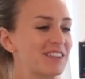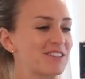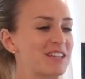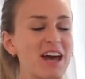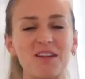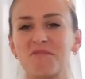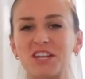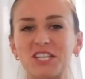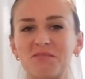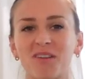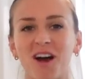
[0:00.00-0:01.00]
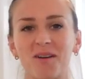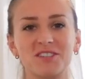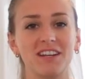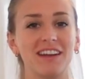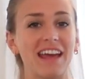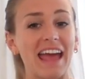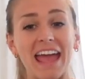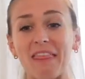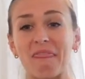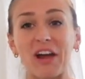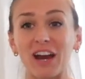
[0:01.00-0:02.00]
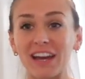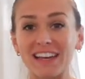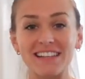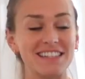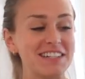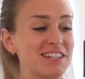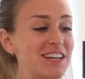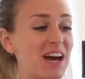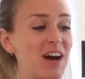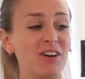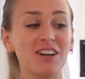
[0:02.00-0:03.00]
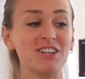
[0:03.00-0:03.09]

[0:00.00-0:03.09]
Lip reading: there's gotta be a cheaper option. And there is. Here you go.